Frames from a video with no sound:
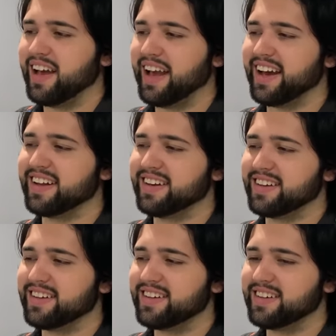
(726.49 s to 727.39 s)

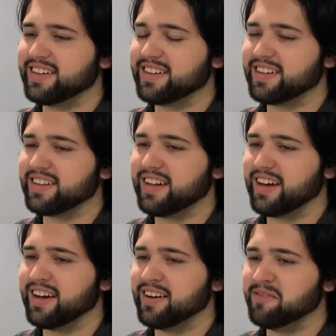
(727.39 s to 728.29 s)
And,
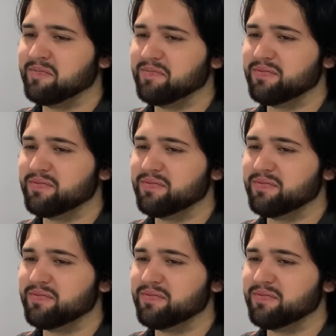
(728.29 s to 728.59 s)
I